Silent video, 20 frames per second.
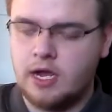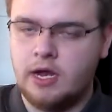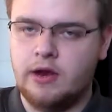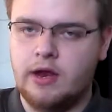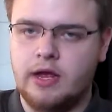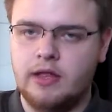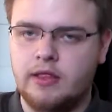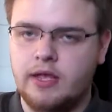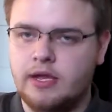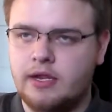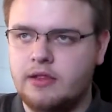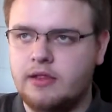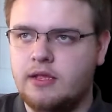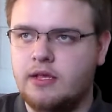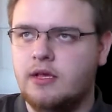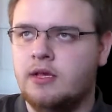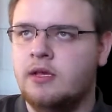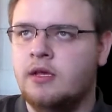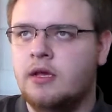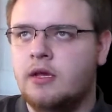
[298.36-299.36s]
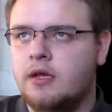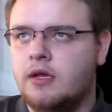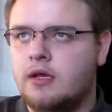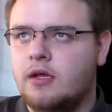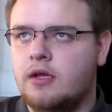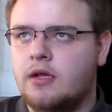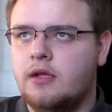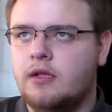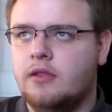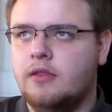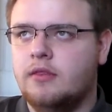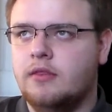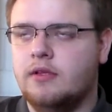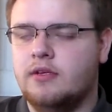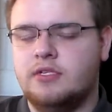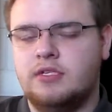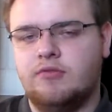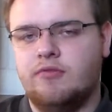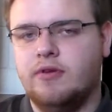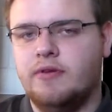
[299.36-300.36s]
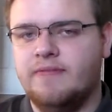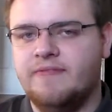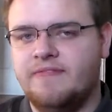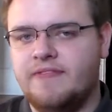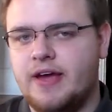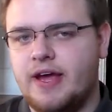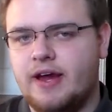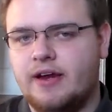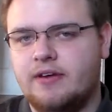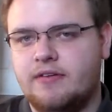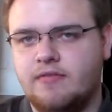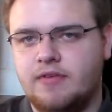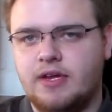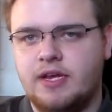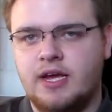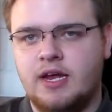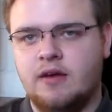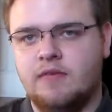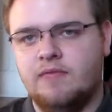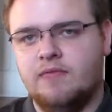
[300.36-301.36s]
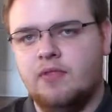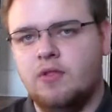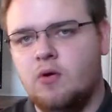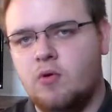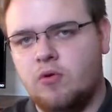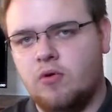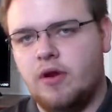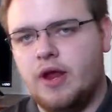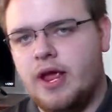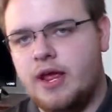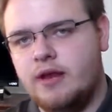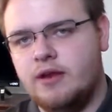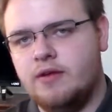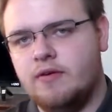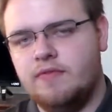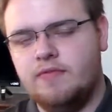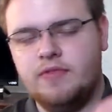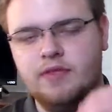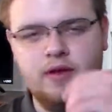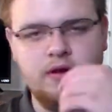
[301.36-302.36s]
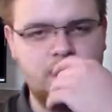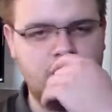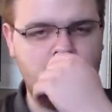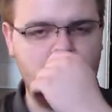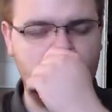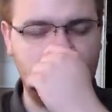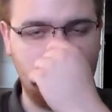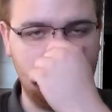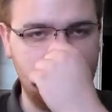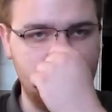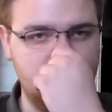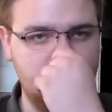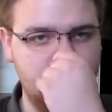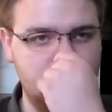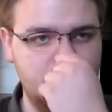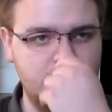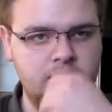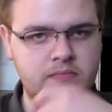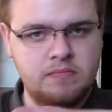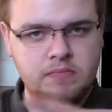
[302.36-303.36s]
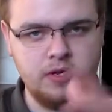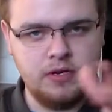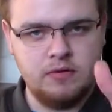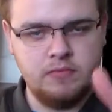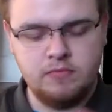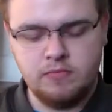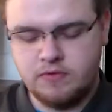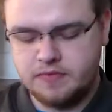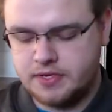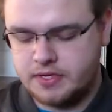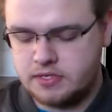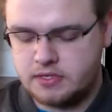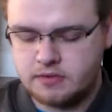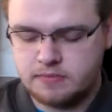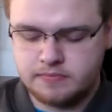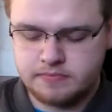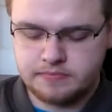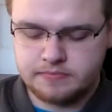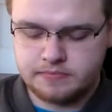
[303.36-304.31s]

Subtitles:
I like the the Scream Factory kind of lower end of their horror, movies.